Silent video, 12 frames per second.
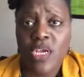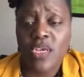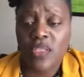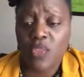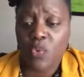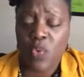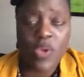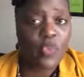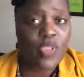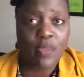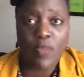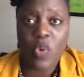the one
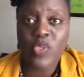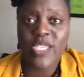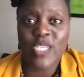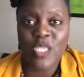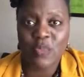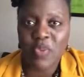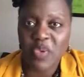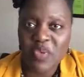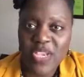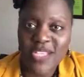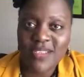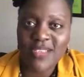with the most
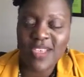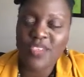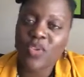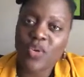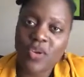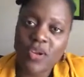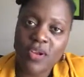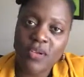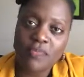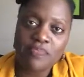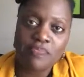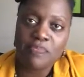experience in your
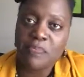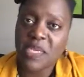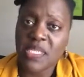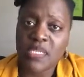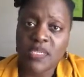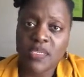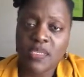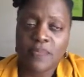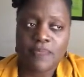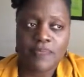business,